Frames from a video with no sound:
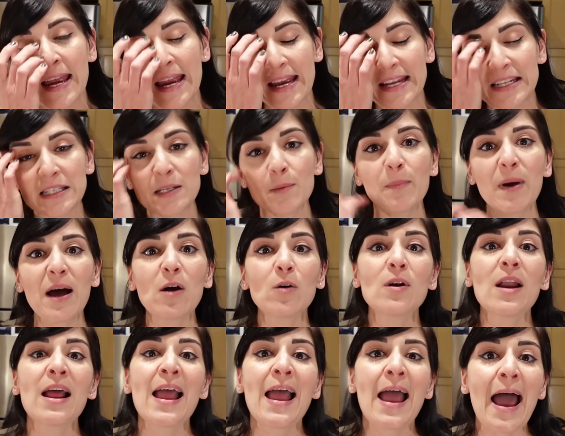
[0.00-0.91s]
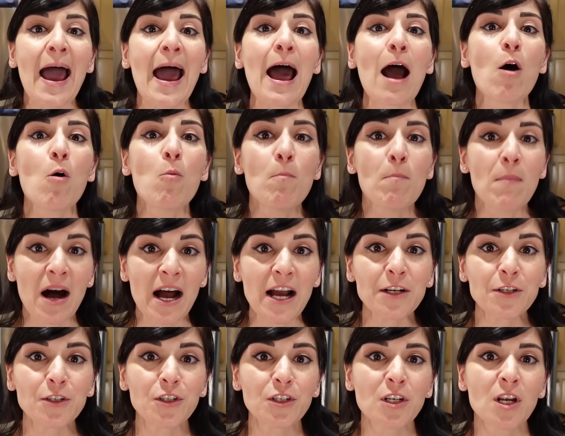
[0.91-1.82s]
It's about how
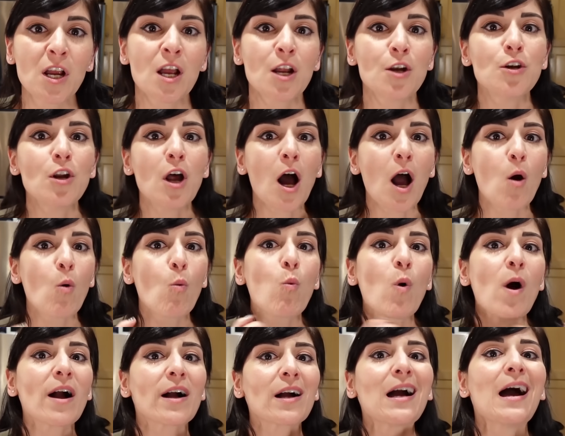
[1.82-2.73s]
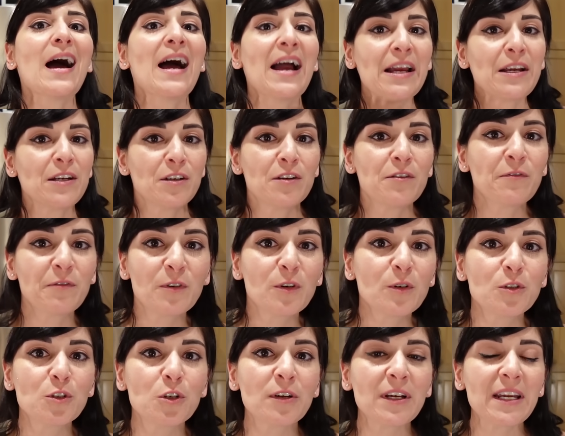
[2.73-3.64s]
much, not what kind of
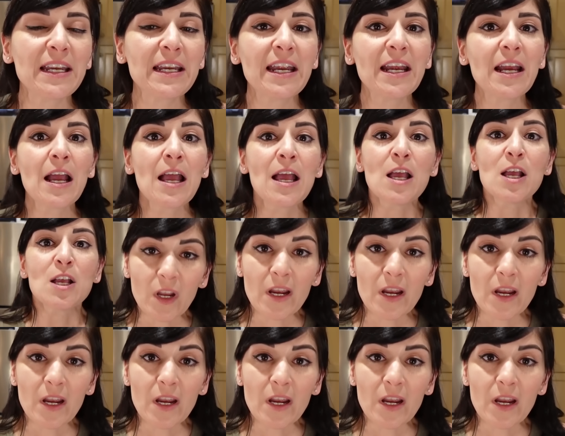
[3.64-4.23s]
food you're eating.